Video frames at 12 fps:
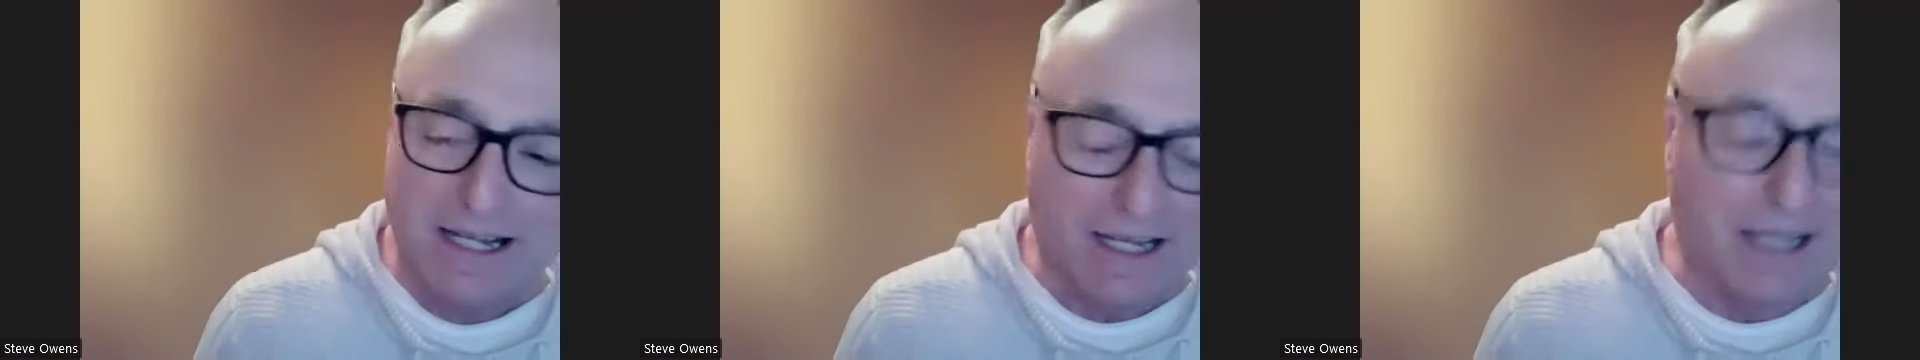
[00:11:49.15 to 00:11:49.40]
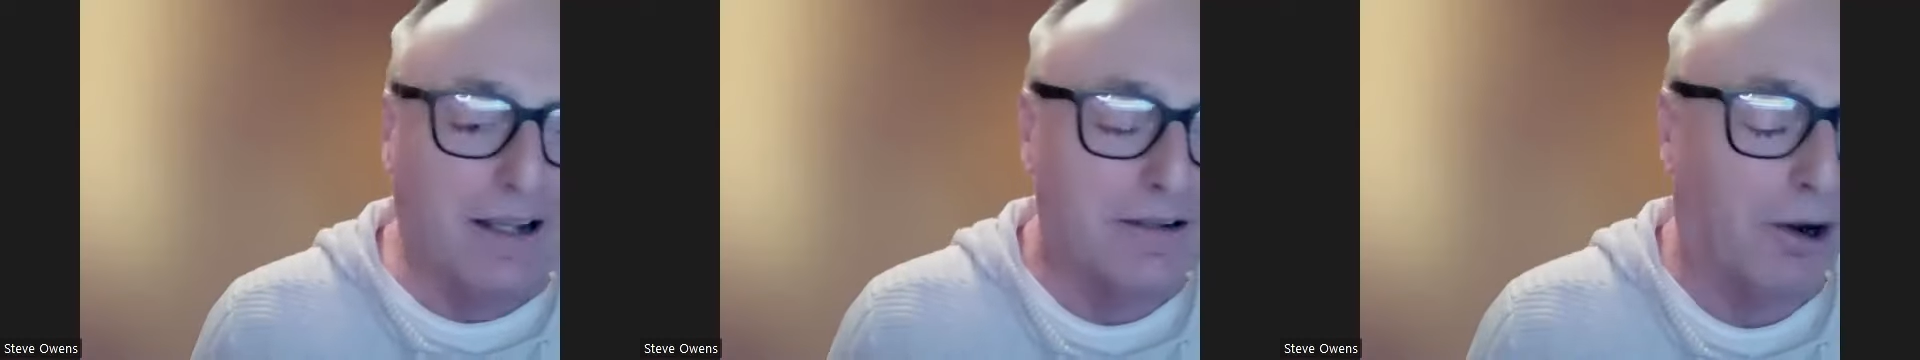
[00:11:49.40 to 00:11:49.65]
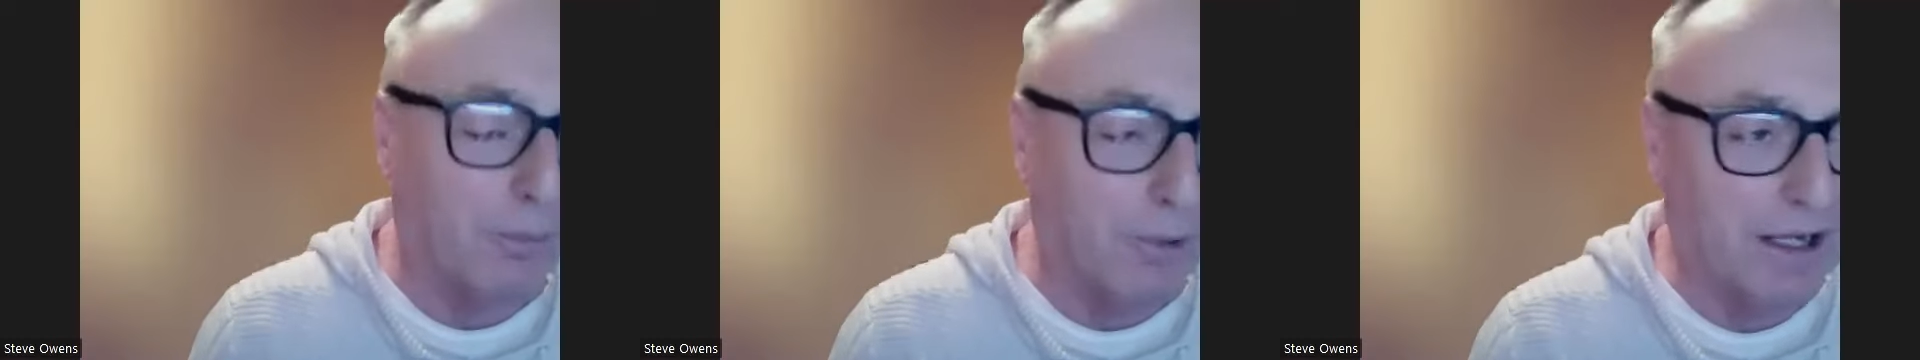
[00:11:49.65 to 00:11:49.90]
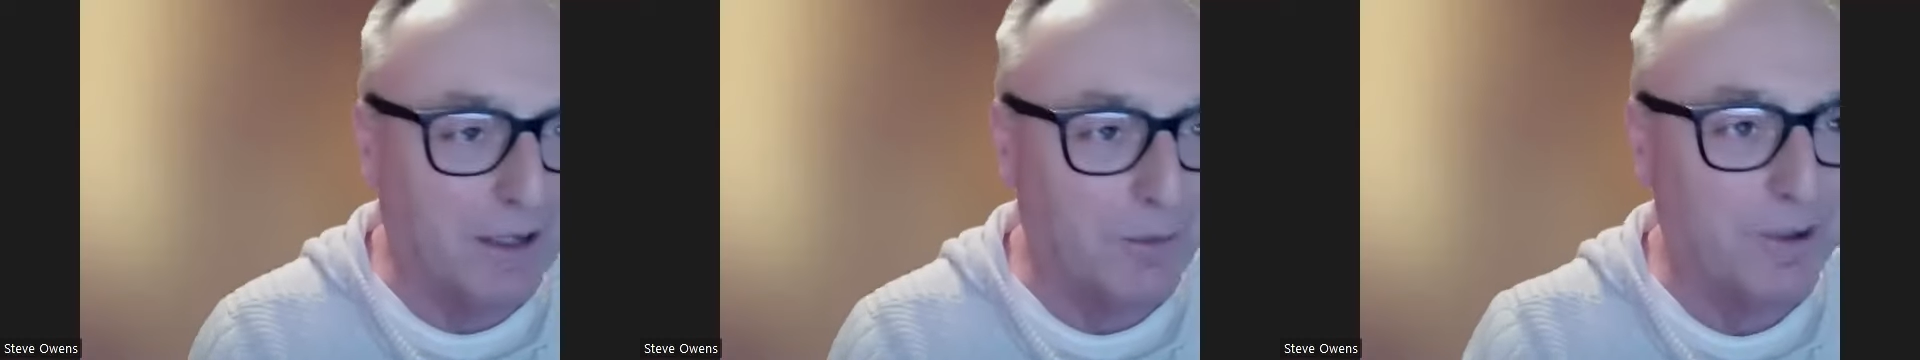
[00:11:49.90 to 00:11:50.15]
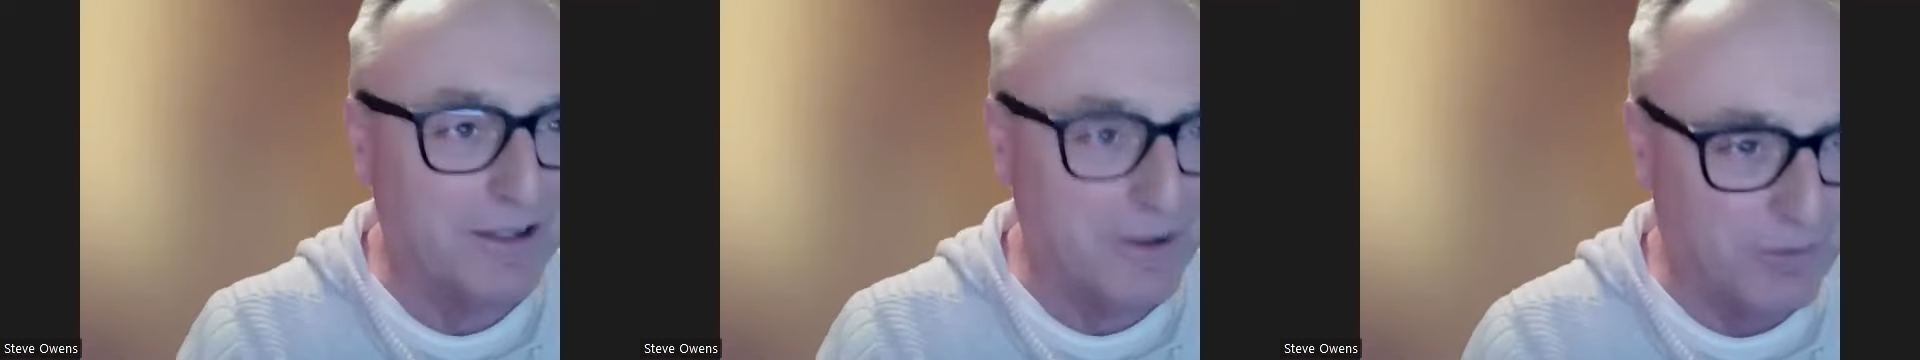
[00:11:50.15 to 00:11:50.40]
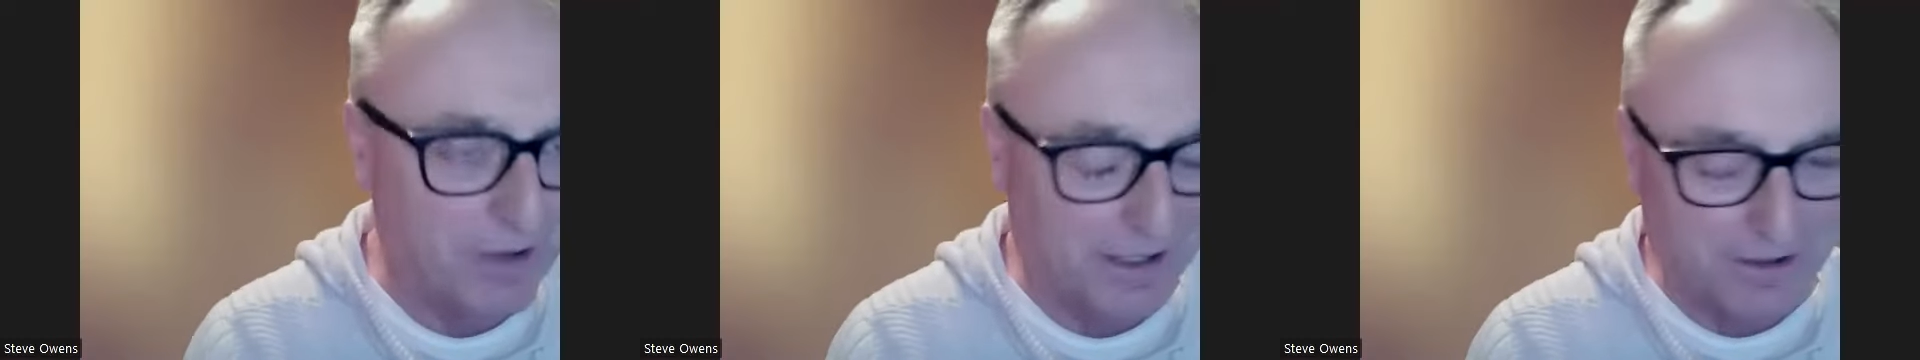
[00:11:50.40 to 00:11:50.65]
it is heartbreaking when you
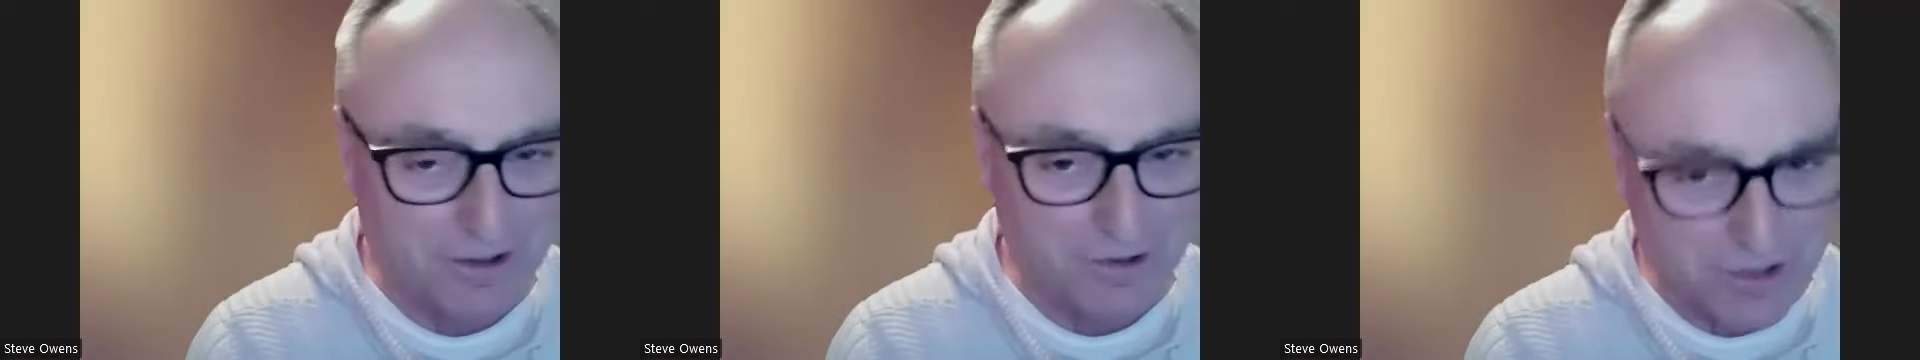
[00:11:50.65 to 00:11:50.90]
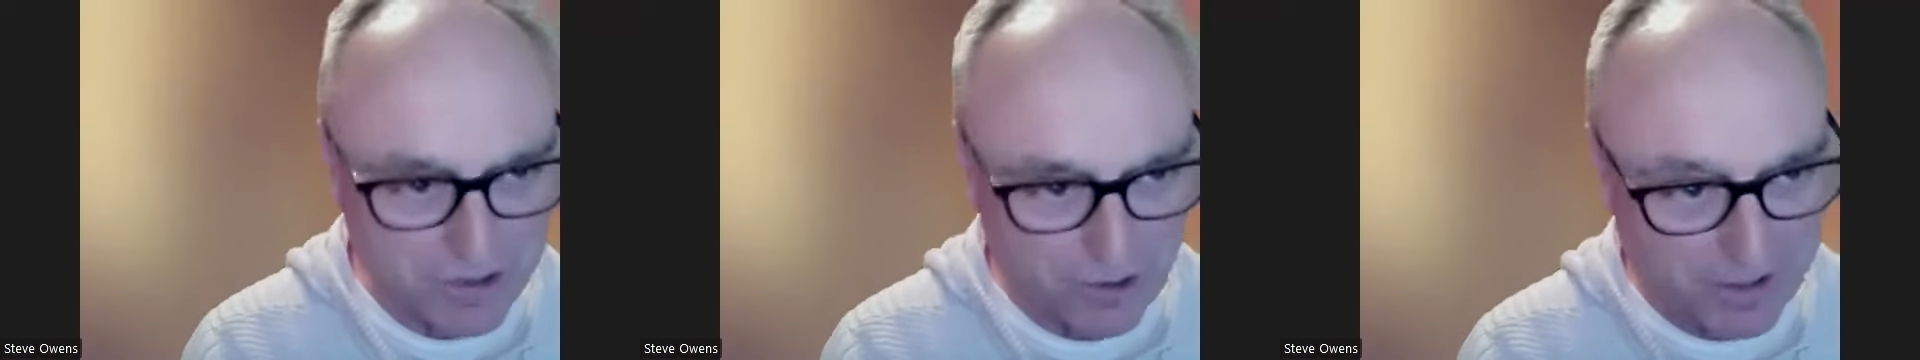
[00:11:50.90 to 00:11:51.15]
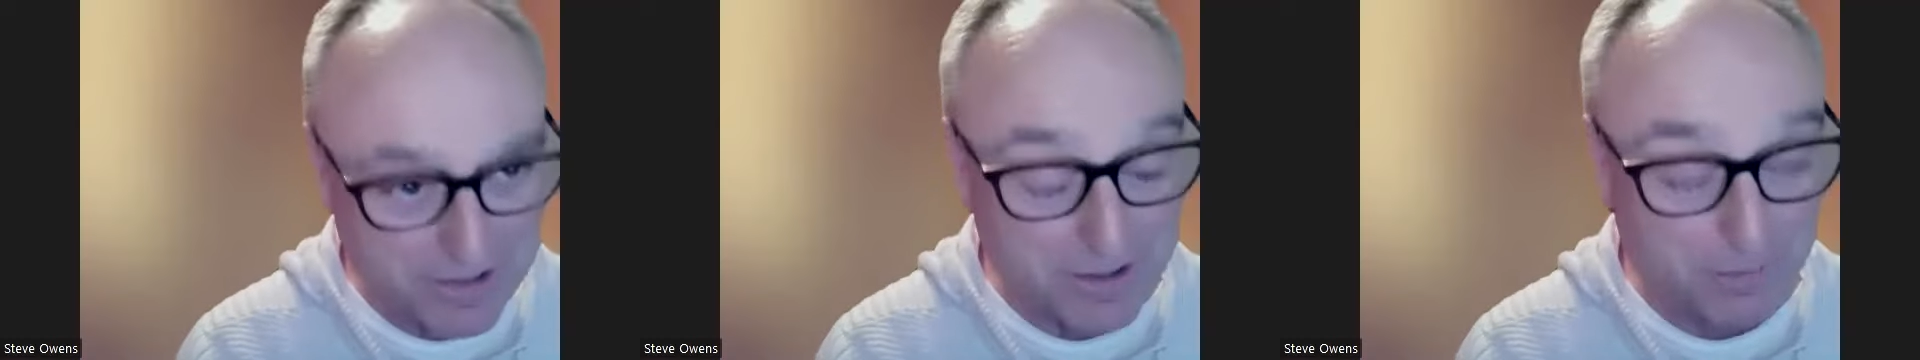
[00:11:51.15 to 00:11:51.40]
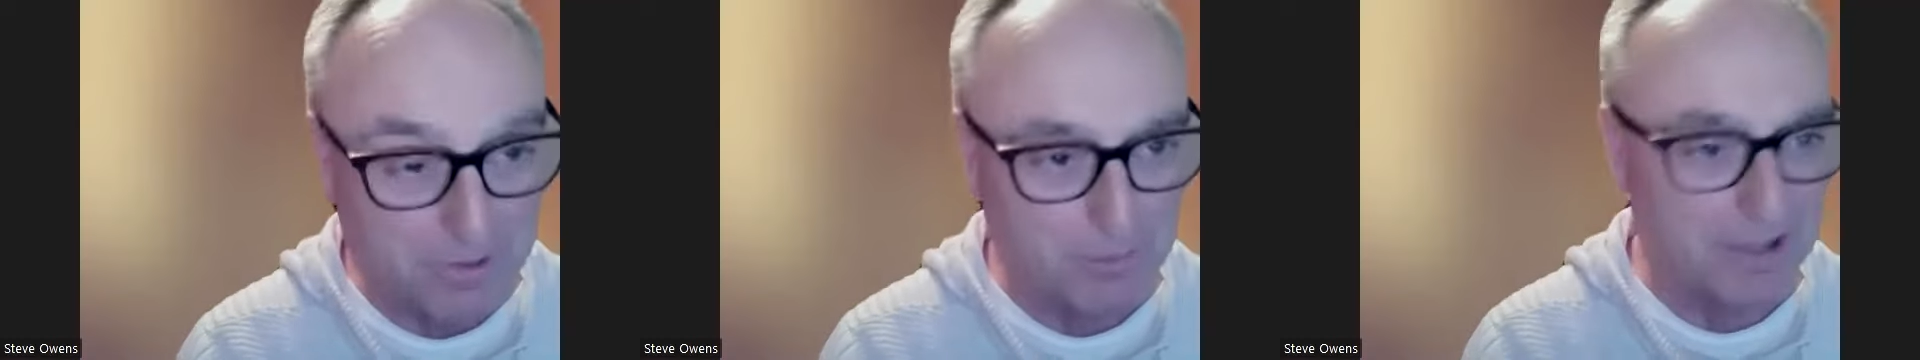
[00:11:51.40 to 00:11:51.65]
find out you just lost something,